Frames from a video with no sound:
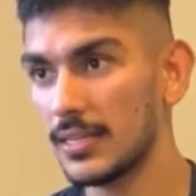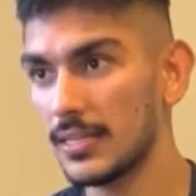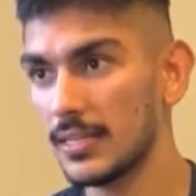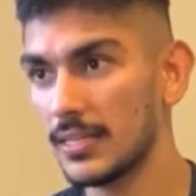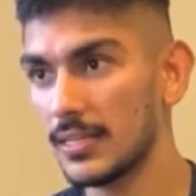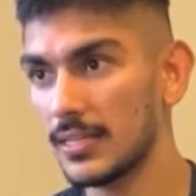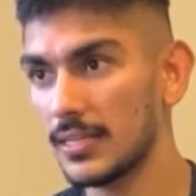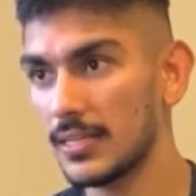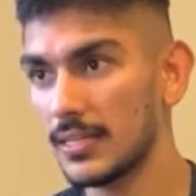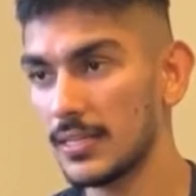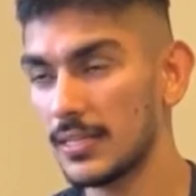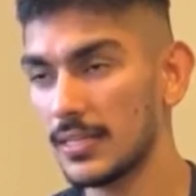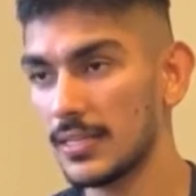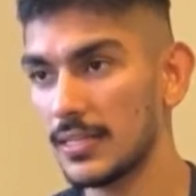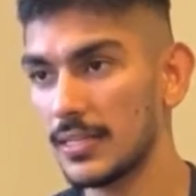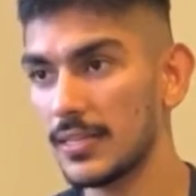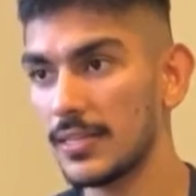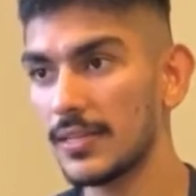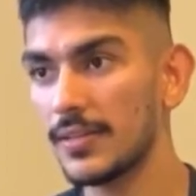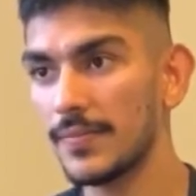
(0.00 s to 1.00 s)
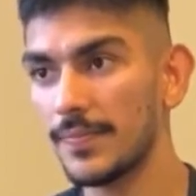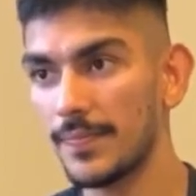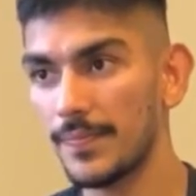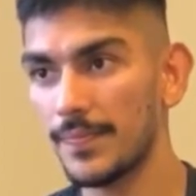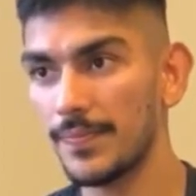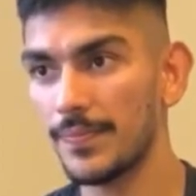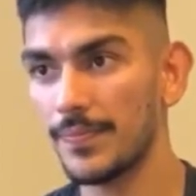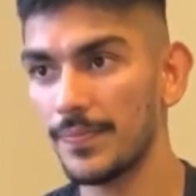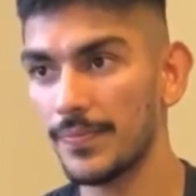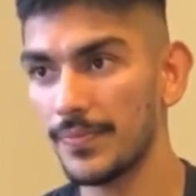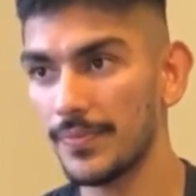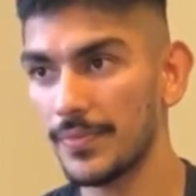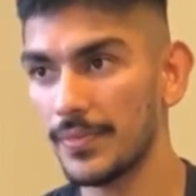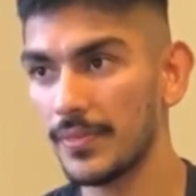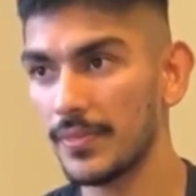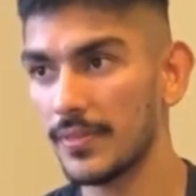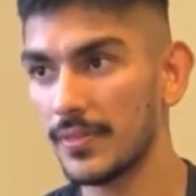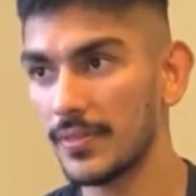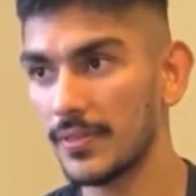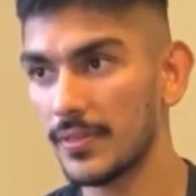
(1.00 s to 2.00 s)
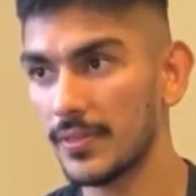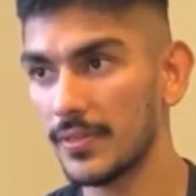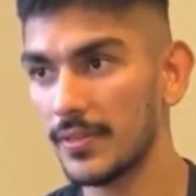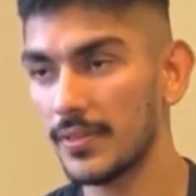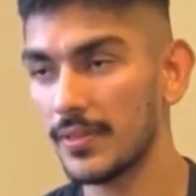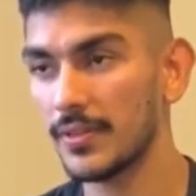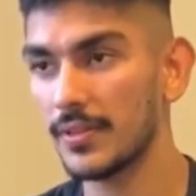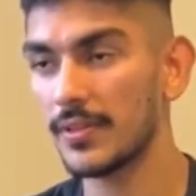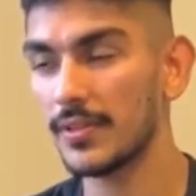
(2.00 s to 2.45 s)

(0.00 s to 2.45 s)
(silent)